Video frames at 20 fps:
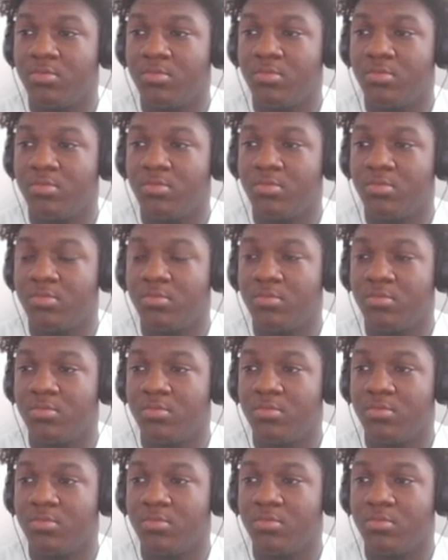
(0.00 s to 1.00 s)

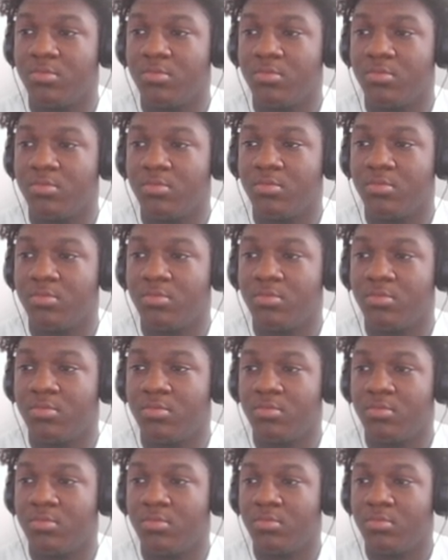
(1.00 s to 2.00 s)

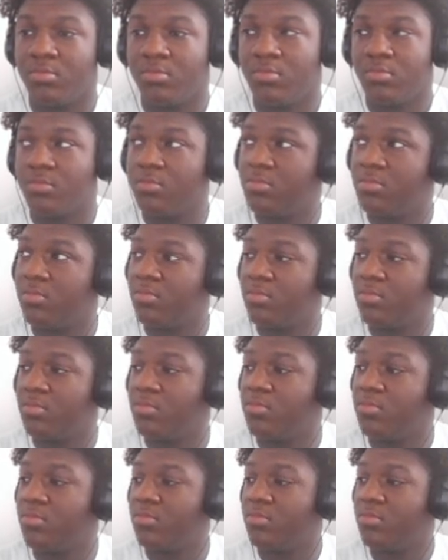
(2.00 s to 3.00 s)

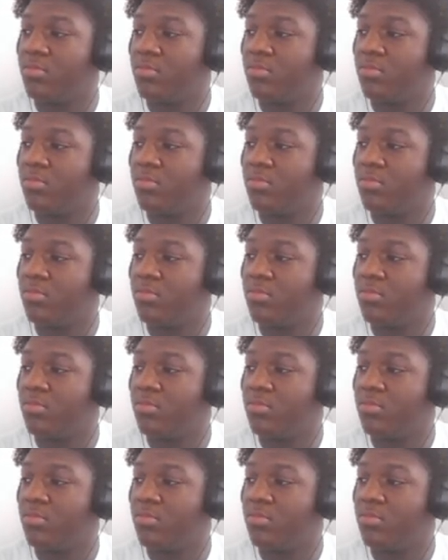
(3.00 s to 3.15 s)
Nothing is said.